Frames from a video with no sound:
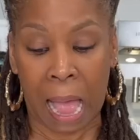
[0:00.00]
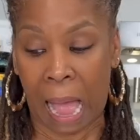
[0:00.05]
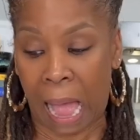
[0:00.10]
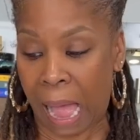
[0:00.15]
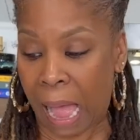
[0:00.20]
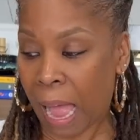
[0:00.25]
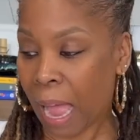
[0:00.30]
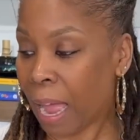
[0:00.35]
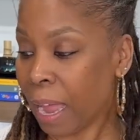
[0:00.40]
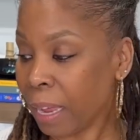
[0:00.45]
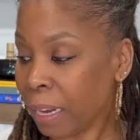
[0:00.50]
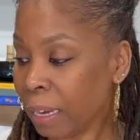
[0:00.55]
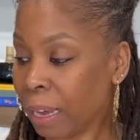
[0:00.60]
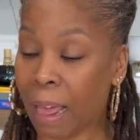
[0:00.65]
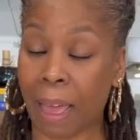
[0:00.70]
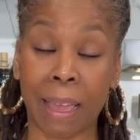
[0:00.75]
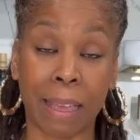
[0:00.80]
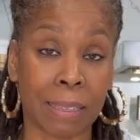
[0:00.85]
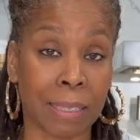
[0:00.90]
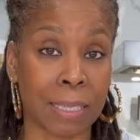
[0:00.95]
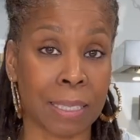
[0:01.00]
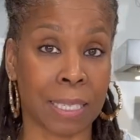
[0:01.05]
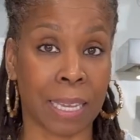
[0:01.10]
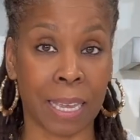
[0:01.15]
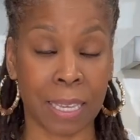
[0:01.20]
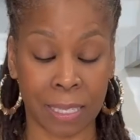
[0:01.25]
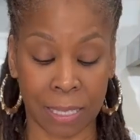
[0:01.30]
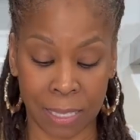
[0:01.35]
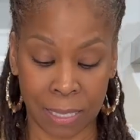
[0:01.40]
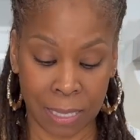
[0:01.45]
I like the
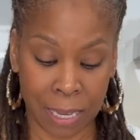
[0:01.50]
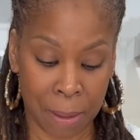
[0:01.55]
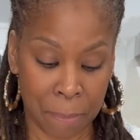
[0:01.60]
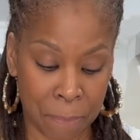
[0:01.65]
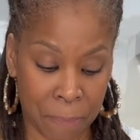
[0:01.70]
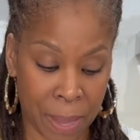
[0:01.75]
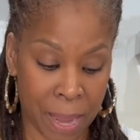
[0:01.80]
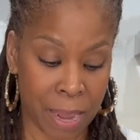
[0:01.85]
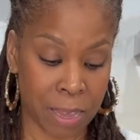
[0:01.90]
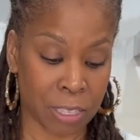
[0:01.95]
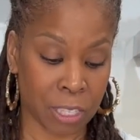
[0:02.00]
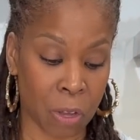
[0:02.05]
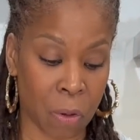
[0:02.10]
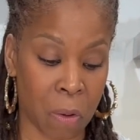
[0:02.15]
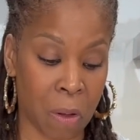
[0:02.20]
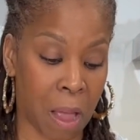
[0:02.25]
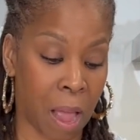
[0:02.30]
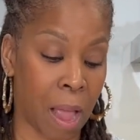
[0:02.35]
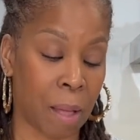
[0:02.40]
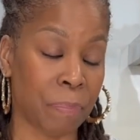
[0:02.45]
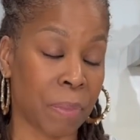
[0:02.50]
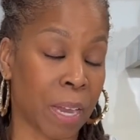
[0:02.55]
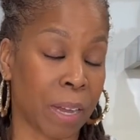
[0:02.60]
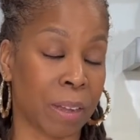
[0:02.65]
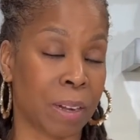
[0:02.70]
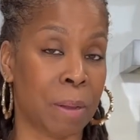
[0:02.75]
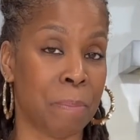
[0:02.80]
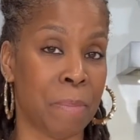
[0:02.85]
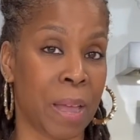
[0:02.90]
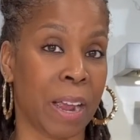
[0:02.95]
taste of tempeh, so I'm not
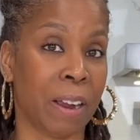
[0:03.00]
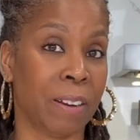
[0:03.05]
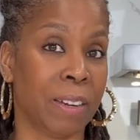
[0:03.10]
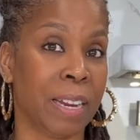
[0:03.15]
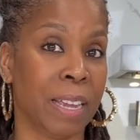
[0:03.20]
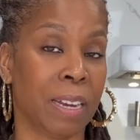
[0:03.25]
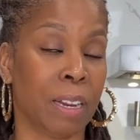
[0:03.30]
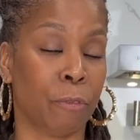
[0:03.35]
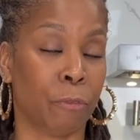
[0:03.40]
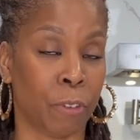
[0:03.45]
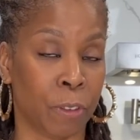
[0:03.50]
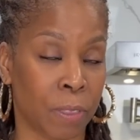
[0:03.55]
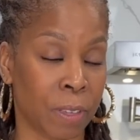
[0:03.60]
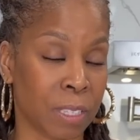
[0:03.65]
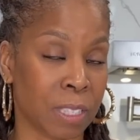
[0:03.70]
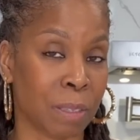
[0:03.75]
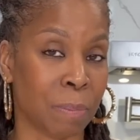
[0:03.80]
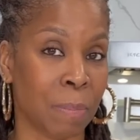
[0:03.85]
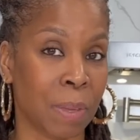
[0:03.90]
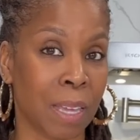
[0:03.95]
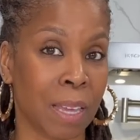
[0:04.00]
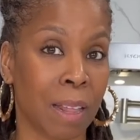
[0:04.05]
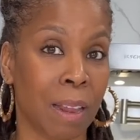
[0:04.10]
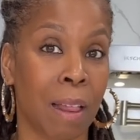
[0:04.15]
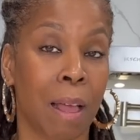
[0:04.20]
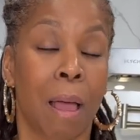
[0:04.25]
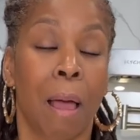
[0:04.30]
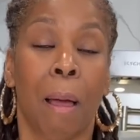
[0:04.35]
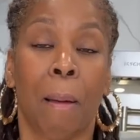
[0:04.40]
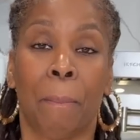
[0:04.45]
gonna marinate it for this
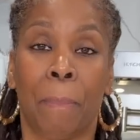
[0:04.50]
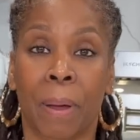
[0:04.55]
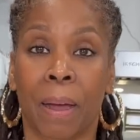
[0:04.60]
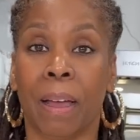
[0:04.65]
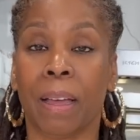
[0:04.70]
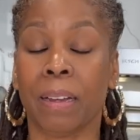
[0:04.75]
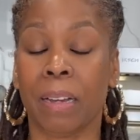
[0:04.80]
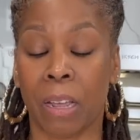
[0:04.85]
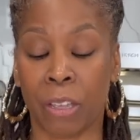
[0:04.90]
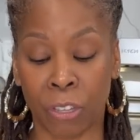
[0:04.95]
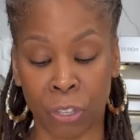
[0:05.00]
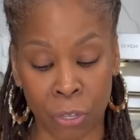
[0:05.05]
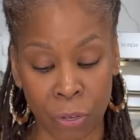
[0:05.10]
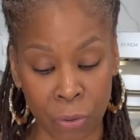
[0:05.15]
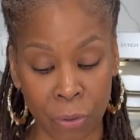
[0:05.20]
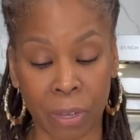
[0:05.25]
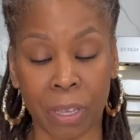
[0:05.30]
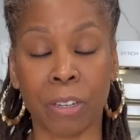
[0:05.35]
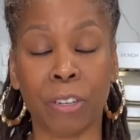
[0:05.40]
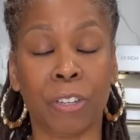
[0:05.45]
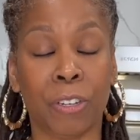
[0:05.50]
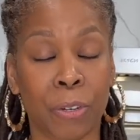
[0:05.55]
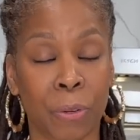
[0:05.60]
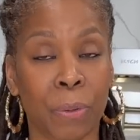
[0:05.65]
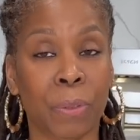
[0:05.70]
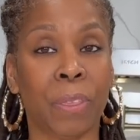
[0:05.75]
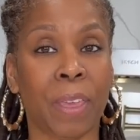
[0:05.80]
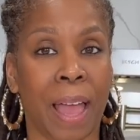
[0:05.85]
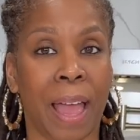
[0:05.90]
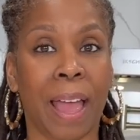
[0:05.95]
meal, but you can
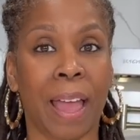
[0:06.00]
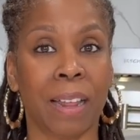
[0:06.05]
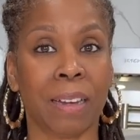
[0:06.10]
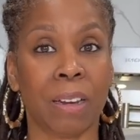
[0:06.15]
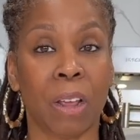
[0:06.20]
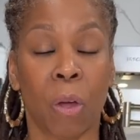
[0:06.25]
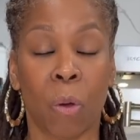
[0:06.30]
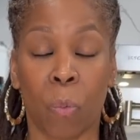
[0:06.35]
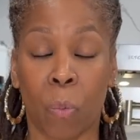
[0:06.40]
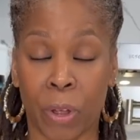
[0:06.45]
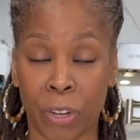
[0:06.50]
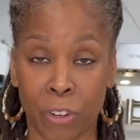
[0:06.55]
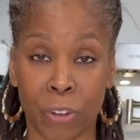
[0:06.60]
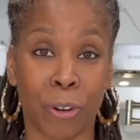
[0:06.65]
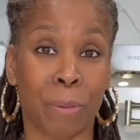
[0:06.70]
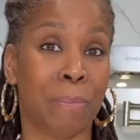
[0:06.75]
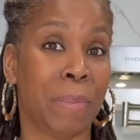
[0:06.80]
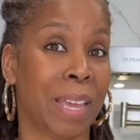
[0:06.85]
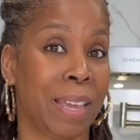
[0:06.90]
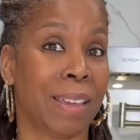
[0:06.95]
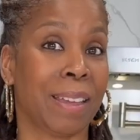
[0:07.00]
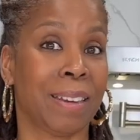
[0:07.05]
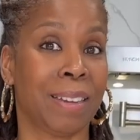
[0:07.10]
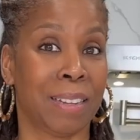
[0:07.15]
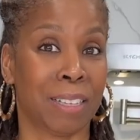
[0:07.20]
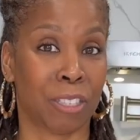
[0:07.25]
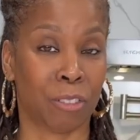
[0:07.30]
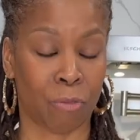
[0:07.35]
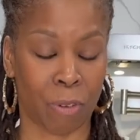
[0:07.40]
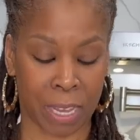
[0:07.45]
do that when you're making
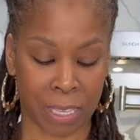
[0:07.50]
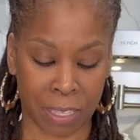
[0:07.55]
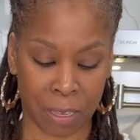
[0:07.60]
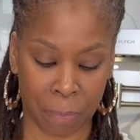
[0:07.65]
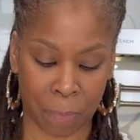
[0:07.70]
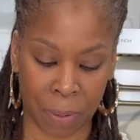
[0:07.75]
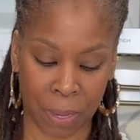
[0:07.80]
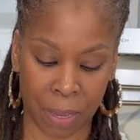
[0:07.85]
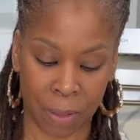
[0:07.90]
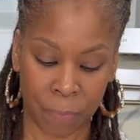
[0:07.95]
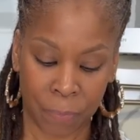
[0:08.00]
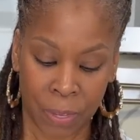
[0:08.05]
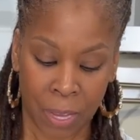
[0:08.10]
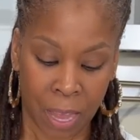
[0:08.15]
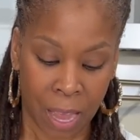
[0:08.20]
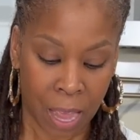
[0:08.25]
this recipe.